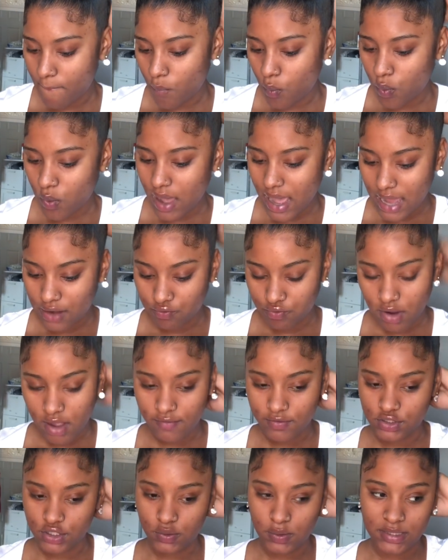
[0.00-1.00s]
What I'd
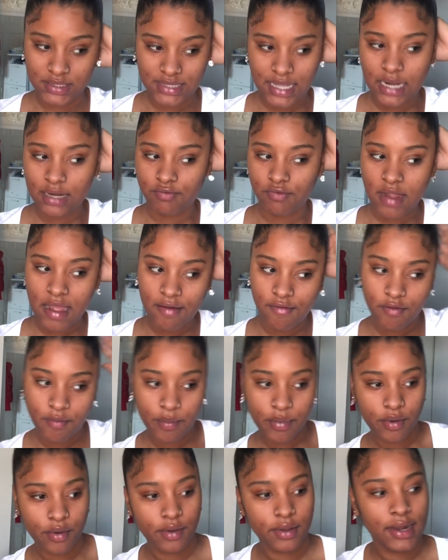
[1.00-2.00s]
rather do is I'd rather
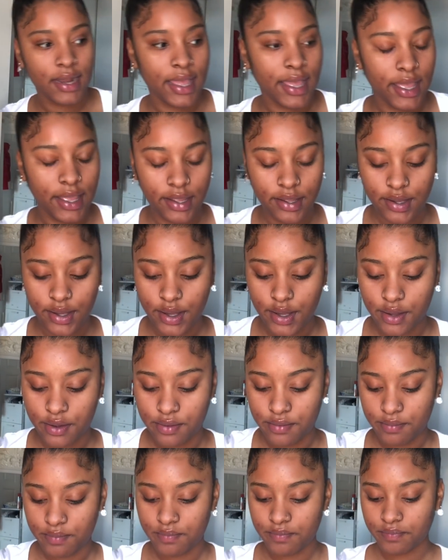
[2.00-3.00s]
put like
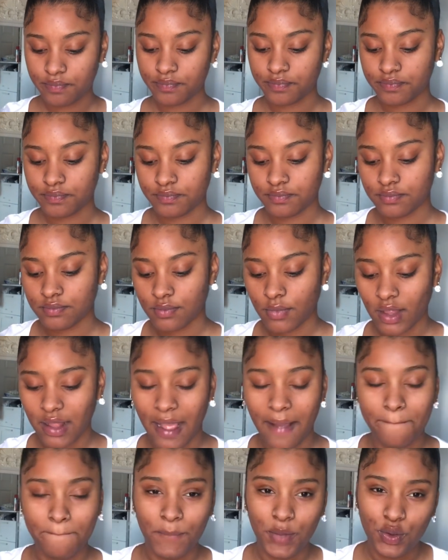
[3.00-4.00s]

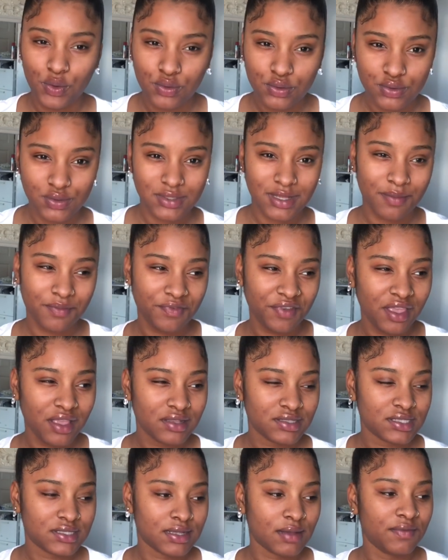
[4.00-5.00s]
mousse or
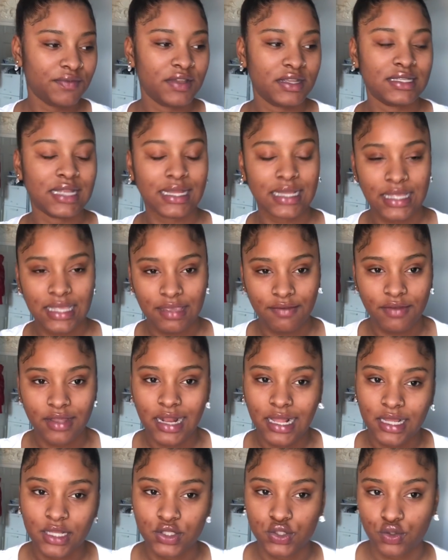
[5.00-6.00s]
something, just something that can give
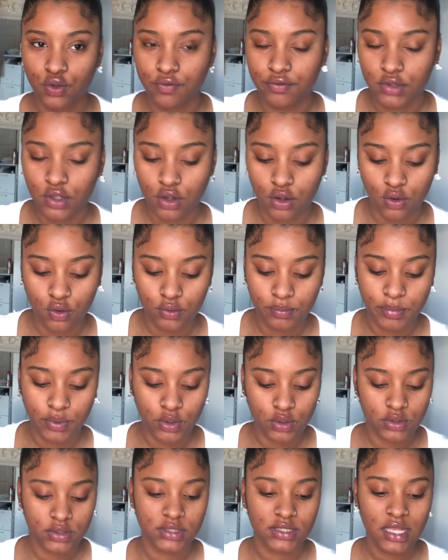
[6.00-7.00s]
it like a softer hold,
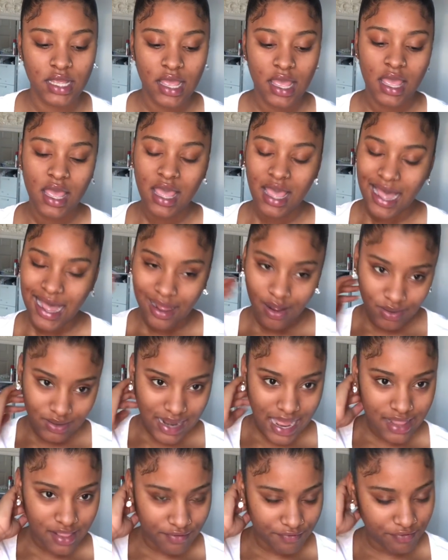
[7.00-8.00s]
because I don't
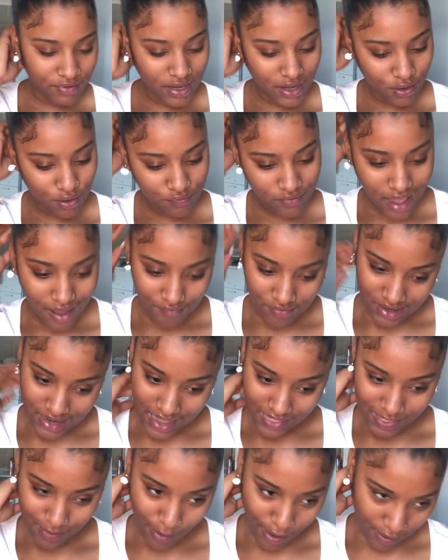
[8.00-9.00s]
like the feeling of having
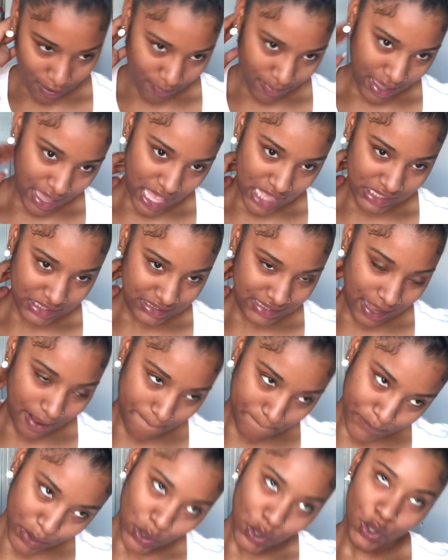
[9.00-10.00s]
like the back of my hair just like
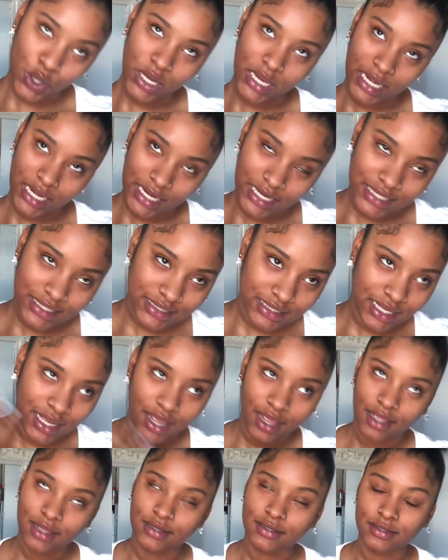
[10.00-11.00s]
pulling, and it's
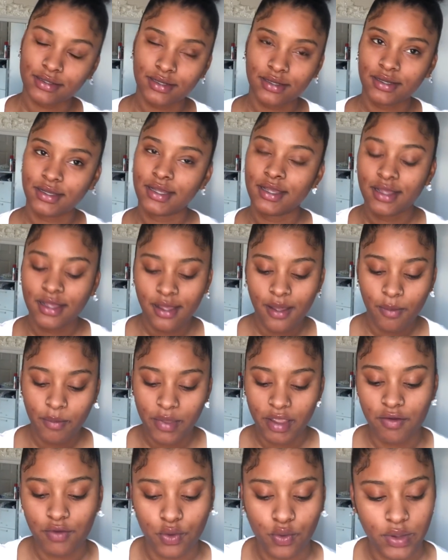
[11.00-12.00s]
like
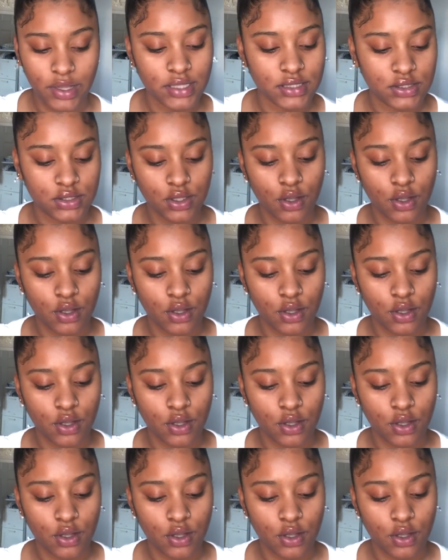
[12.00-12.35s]
very annoying.